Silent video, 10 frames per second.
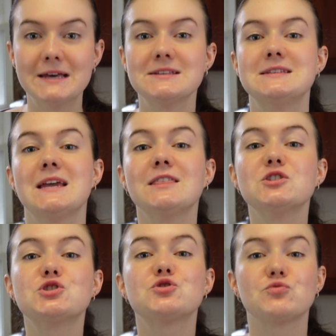to take
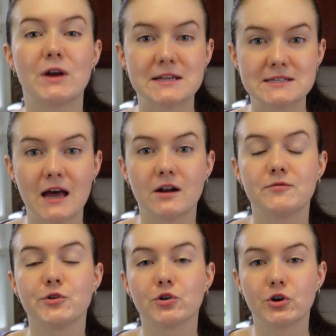the stress out
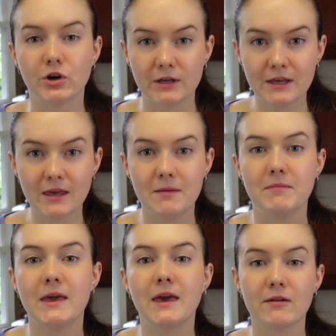of your cooking and make